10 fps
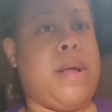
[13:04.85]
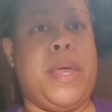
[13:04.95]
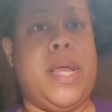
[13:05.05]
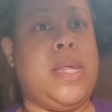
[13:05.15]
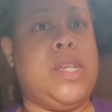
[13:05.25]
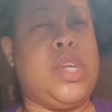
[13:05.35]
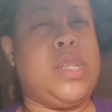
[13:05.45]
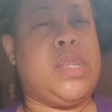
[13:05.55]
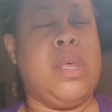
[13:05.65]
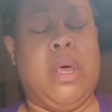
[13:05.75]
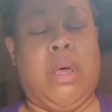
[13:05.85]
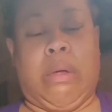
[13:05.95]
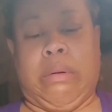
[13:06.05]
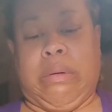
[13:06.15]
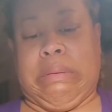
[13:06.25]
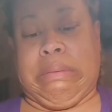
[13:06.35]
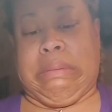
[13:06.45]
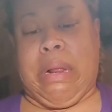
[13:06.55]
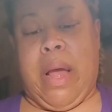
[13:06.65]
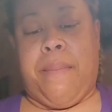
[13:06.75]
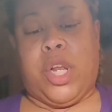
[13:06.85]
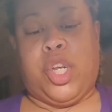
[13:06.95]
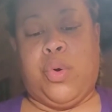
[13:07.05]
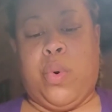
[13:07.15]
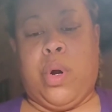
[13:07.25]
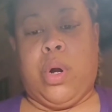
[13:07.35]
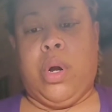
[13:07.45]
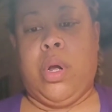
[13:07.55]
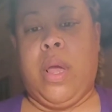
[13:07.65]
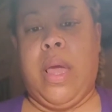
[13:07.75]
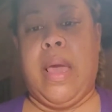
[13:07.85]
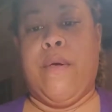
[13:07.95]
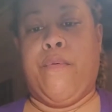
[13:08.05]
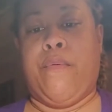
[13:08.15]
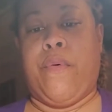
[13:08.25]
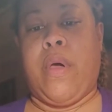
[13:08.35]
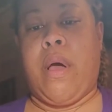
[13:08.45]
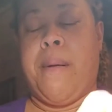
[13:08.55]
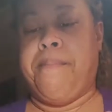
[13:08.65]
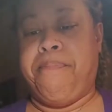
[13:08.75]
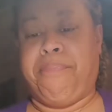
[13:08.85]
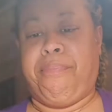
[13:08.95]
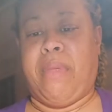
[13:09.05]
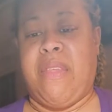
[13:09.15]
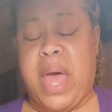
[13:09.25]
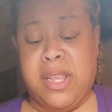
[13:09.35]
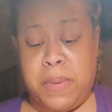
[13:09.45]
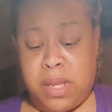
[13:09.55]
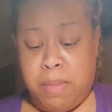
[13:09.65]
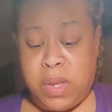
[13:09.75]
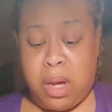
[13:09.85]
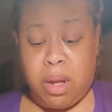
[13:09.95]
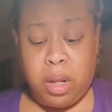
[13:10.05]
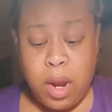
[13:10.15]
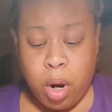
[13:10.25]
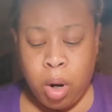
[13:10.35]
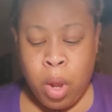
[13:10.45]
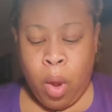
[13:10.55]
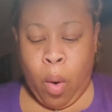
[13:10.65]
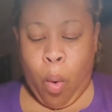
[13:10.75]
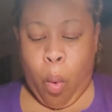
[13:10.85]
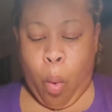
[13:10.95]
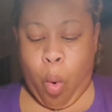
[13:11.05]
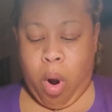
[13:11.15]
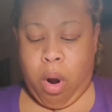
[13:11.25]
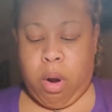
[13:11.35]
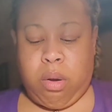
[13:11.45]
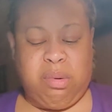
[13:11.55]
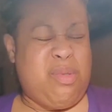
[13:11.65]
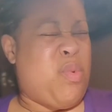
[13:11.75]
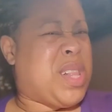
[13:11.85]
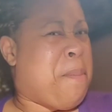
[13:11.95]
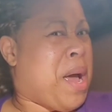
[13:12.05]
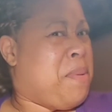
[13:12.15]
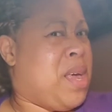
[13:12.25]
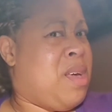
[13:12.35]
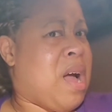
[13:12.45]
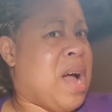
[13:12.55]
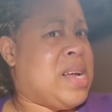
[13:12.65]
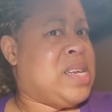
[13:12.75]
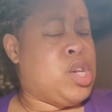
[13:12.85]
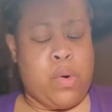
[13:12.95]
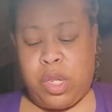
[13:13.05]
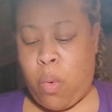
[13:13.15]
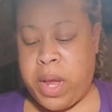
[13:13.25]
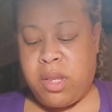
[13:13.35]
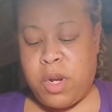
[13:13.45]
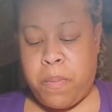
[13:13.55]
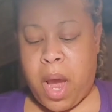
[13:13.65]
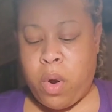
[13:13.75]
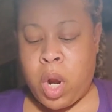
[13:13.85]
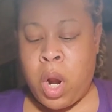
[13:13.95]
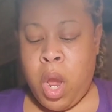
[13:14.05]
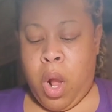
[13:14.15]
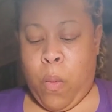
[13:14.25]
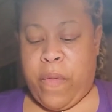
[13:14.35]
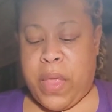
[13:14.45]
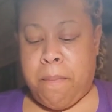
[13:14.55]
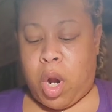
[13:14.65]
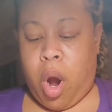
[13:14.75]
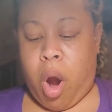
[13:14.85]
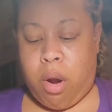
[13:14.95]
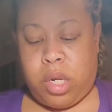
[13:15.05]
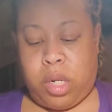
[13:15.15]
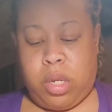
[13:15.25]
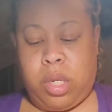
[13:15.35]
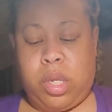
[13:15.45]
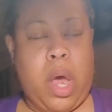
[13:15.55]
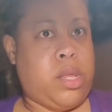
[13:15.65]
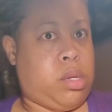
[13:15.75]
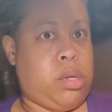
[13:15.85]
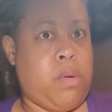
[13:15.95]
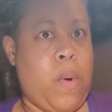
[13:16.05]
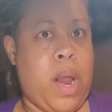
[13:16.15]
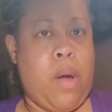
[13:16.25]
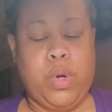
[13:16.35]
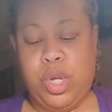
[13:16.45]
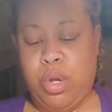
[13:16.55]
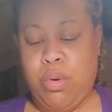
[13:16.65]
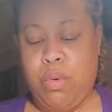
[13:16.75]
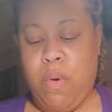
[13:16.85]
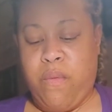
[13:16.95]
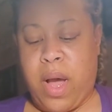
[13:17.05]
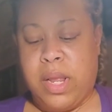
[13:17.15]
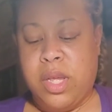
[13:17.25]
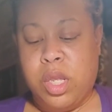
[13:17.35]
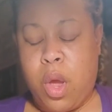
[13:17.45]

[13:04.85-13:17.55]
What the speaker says: I mean, it just, I'm not sure if that is because I'm using clear or what that might be. I didn't notice quite as much powder with the Macart set when I would do filing.